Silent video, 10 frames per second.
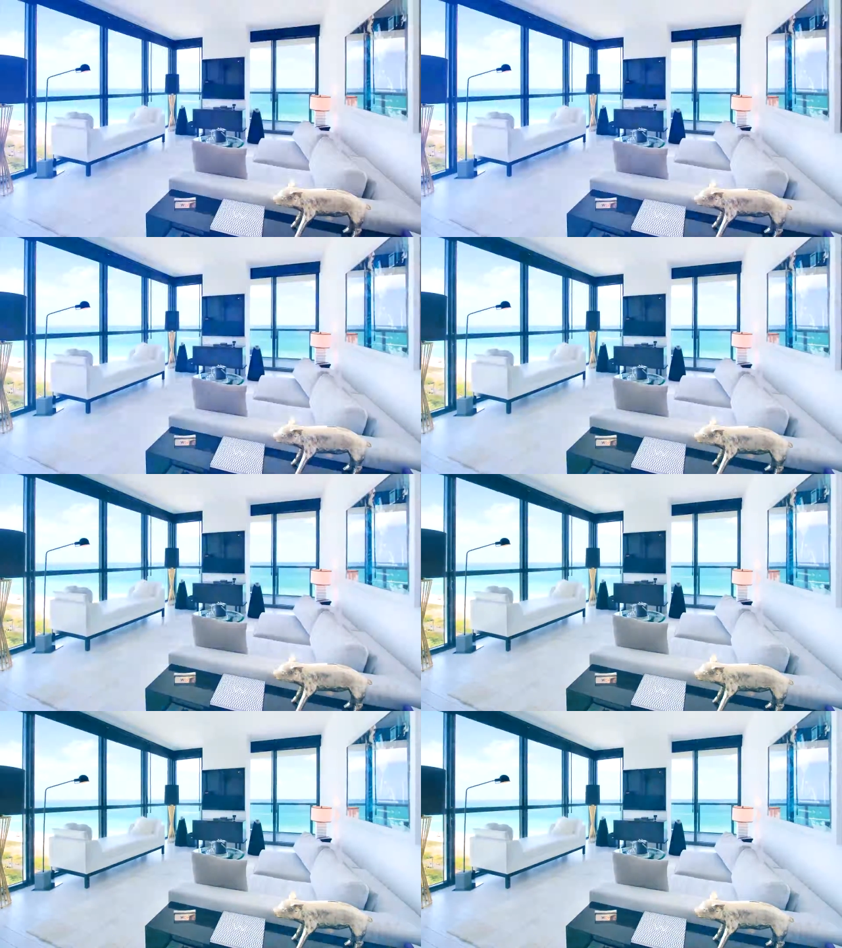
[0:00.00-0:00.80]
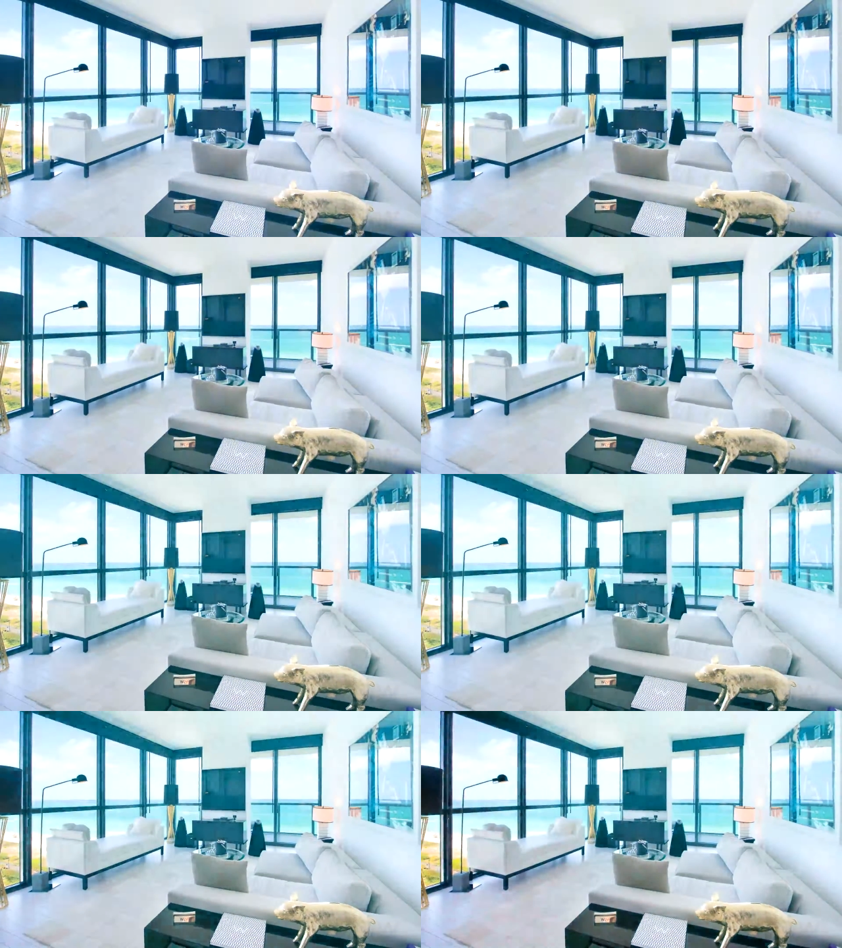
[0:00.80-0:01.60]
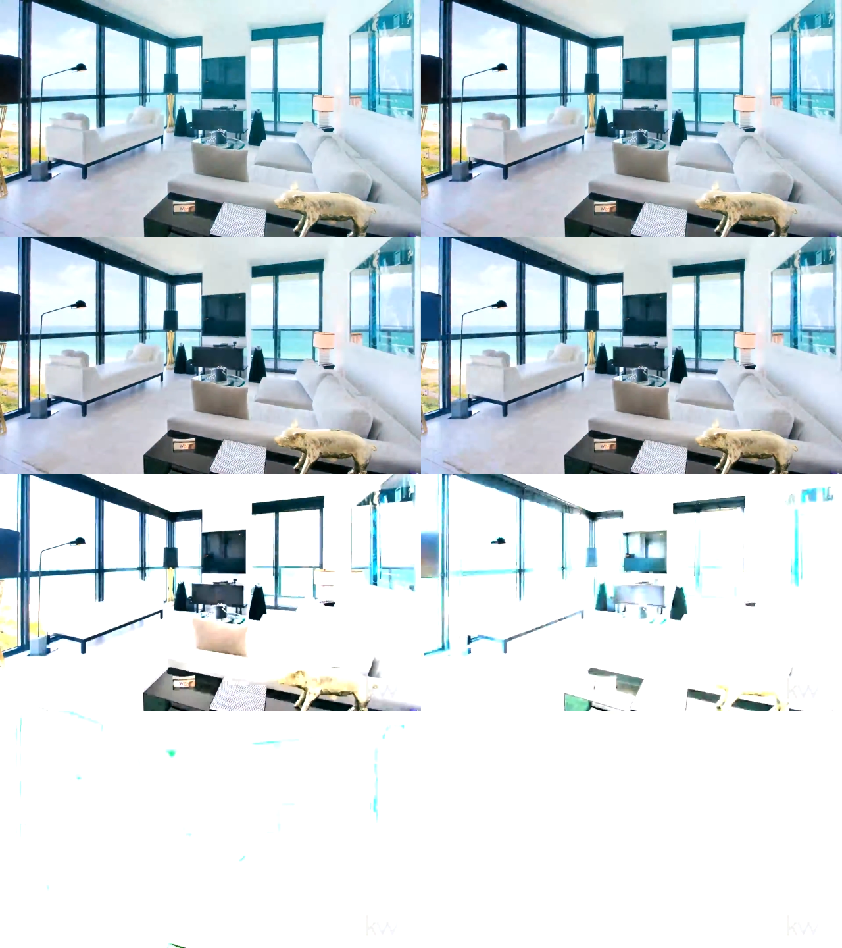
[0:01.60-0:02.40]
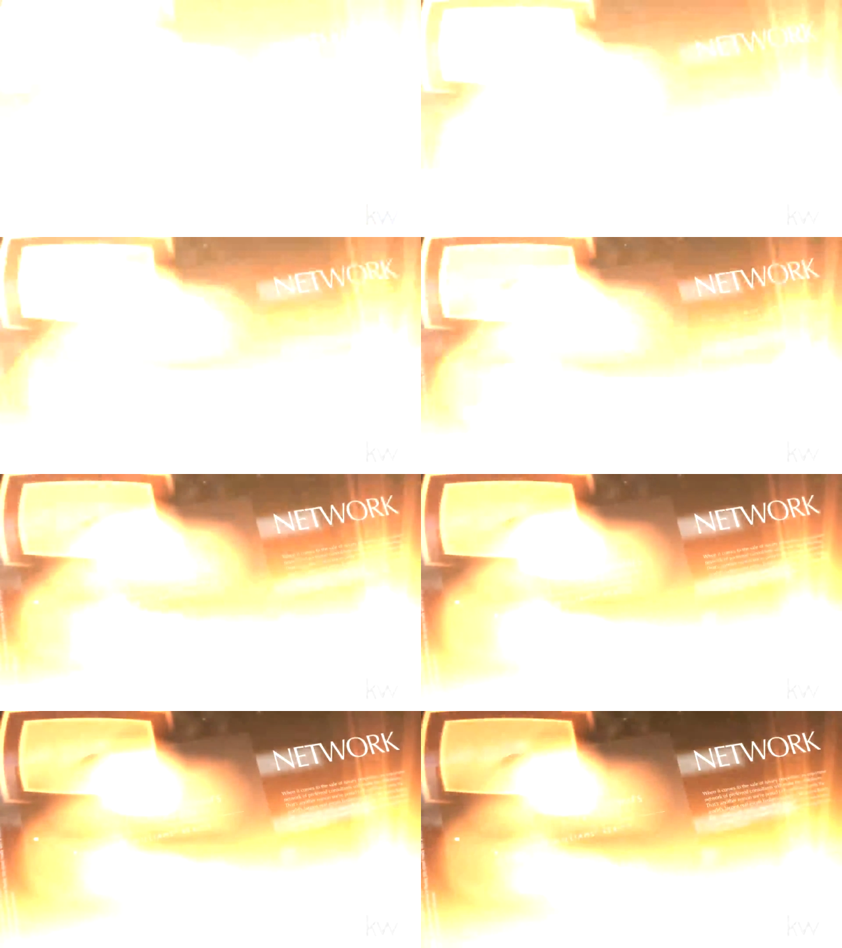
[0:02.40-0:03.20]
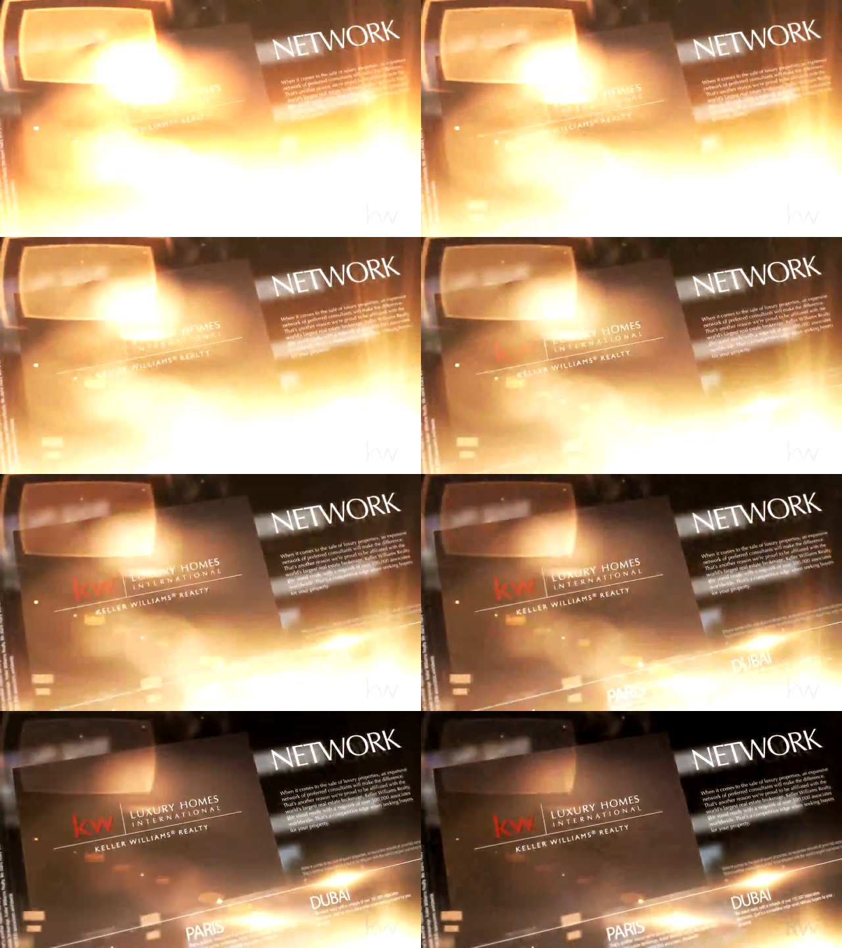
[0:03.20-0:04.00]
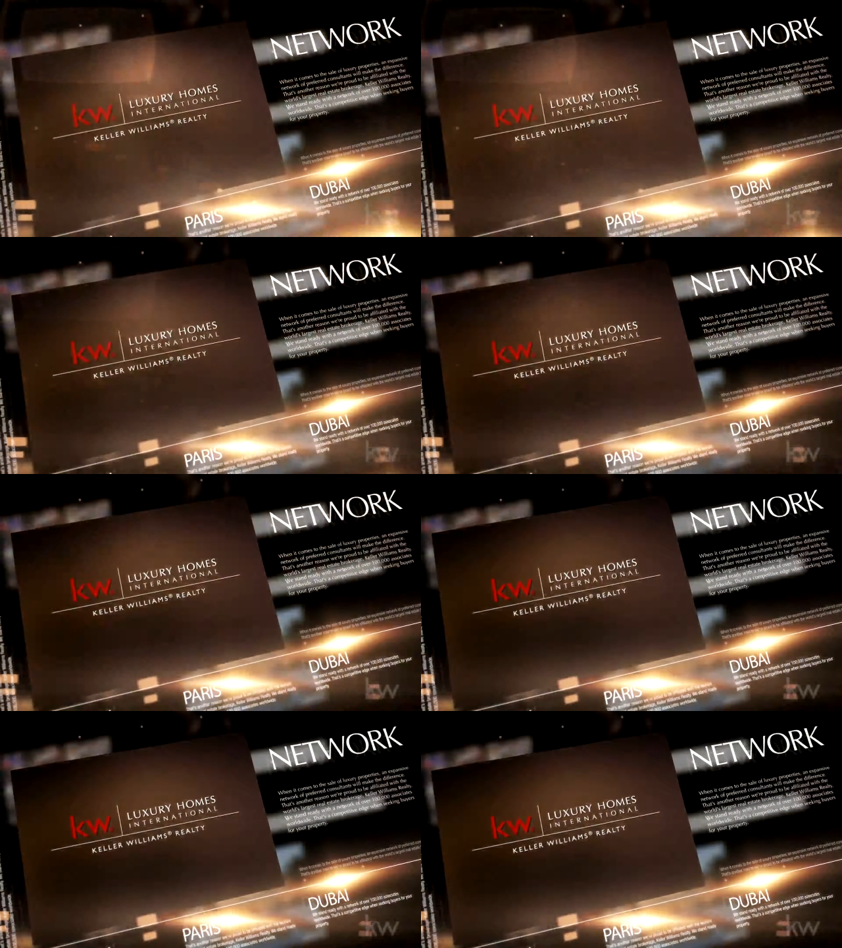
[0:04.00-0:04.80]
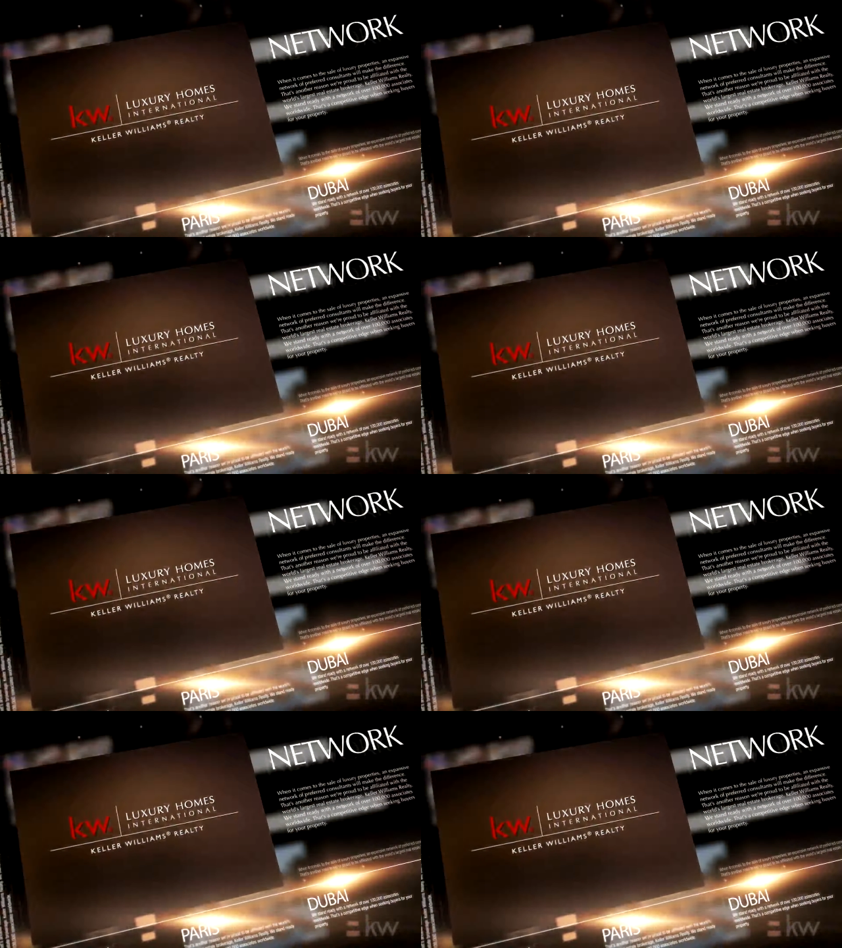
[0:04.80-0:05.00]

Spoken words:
No face is visible, so there are no lips to read.